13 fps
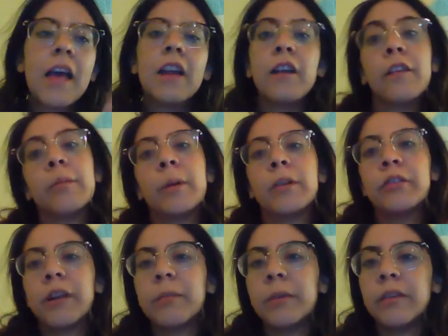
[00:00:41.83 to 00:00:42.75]
And on the
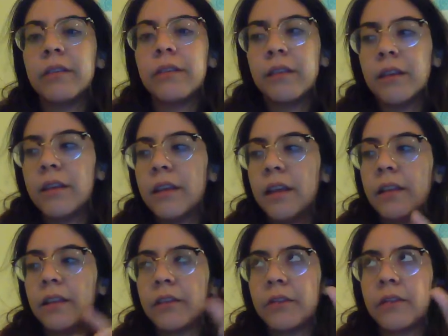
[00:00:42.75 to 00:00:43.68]
spectrogram, you can see
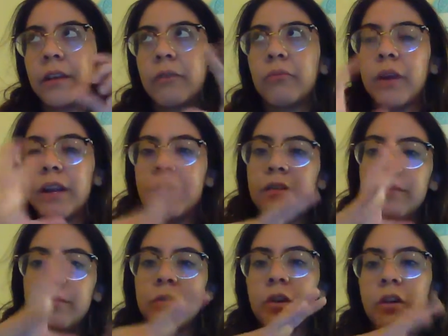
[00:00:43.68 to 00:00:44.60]
that there's like
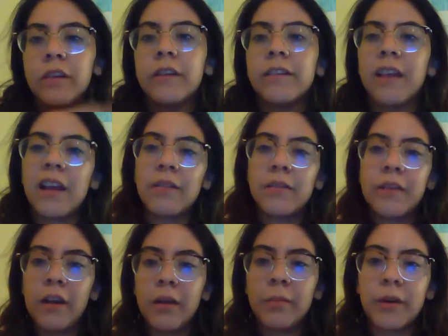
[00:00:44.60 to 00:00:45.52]
random darkness kind of
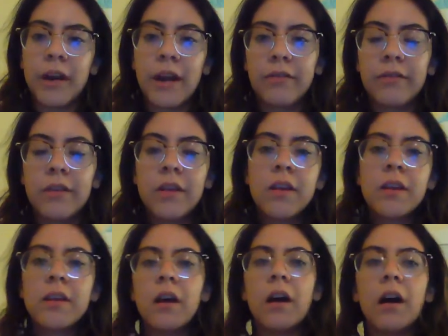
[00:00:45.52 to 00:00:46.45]
in the upper
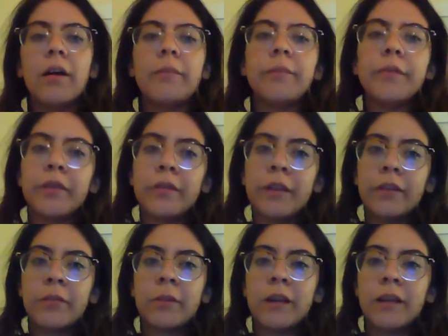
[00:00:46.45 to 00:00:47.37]
half. So
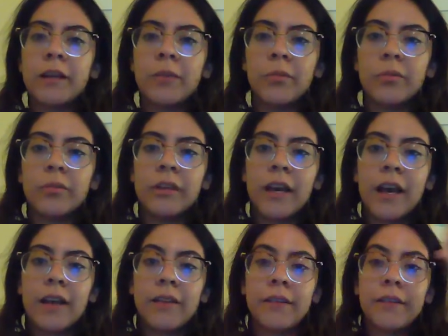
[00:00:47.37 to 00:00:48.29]
that's what I labeled
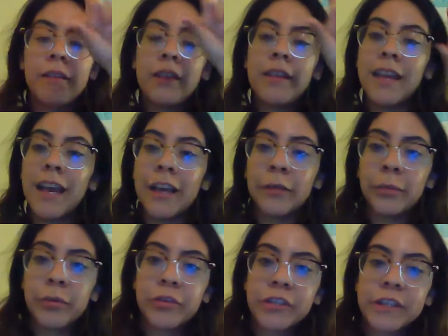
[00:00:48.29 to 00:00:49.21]
as the S
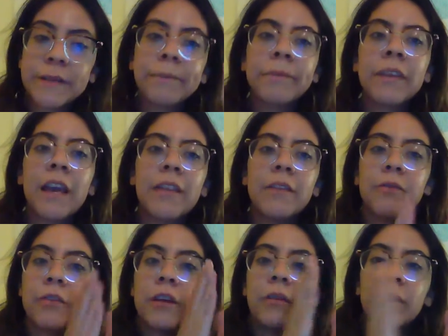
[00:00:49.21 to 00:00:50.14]
portion. And then
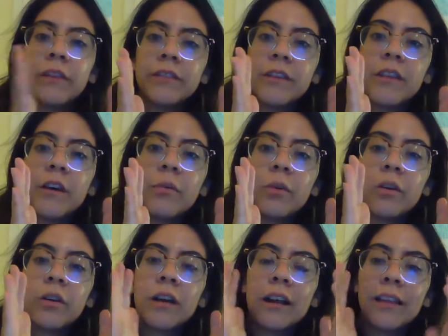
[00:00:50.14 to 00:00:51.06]
for that rest of that
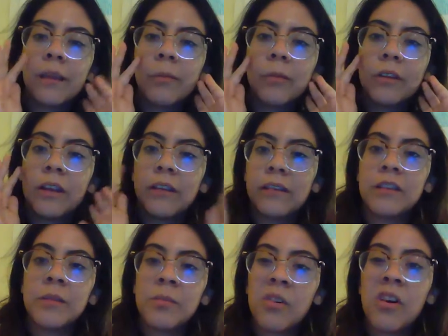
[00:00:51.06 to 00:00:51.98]
word, I labeled that as a
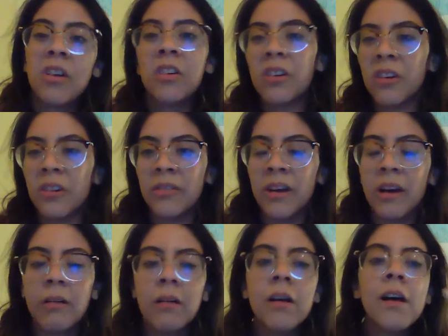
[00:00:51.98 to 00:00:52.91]
diphthong or a
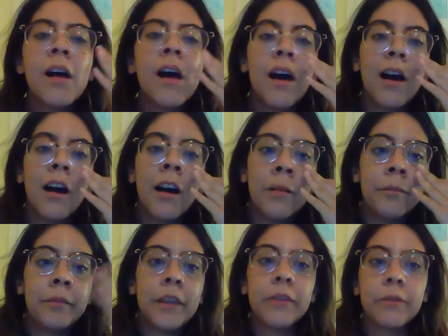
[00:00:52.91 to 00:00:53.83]
vowel.
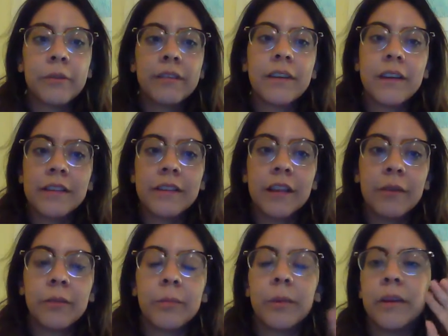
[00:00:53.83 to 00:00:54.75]
And the reason I did
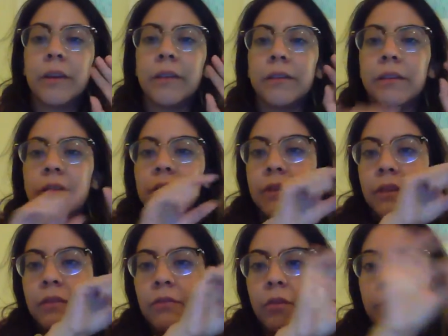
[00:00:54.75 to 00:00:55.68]
that was because
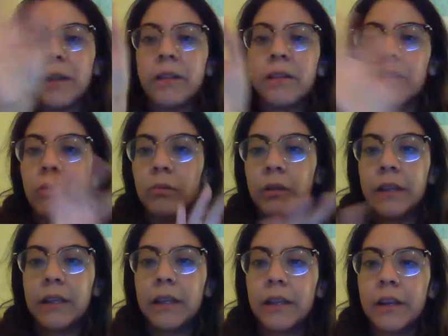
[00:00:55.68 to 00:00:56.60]
the formants are
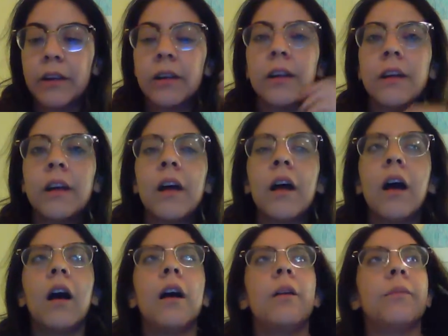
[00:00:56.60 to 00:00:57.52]
really clear
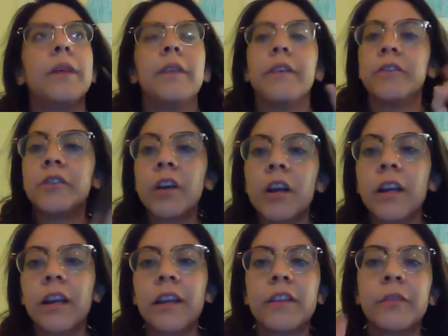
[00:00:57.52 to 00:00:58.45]
and they're
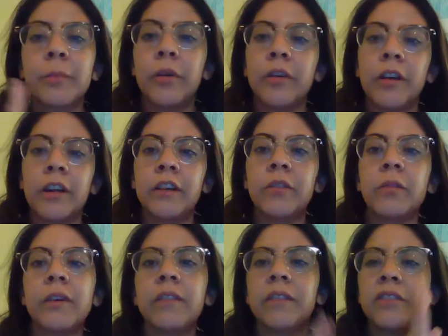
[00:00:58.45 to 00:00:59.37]
dark. There's periodic
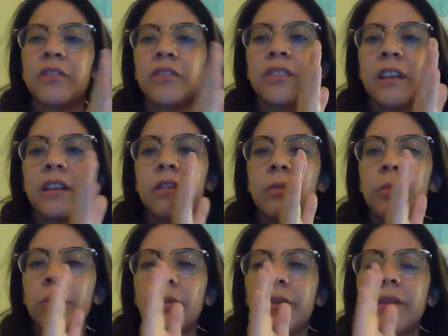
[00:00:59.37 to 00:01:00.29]
noise. There's just like little
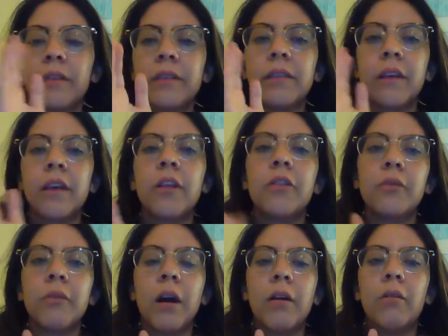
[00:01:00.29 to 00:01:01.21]
pulses
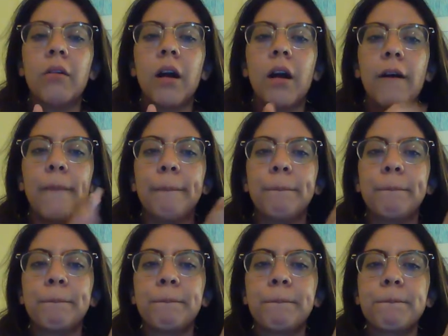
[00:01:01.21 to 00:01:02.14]
throughout the
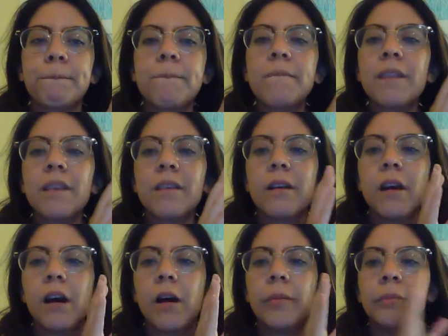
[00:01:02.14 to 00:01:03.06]

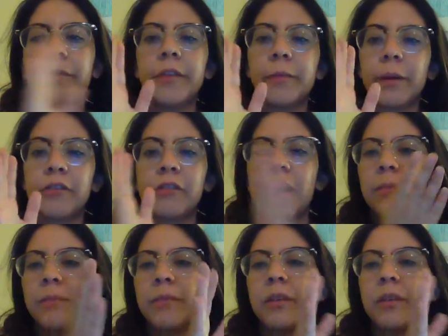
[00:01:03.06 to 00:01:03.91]
spectrogram.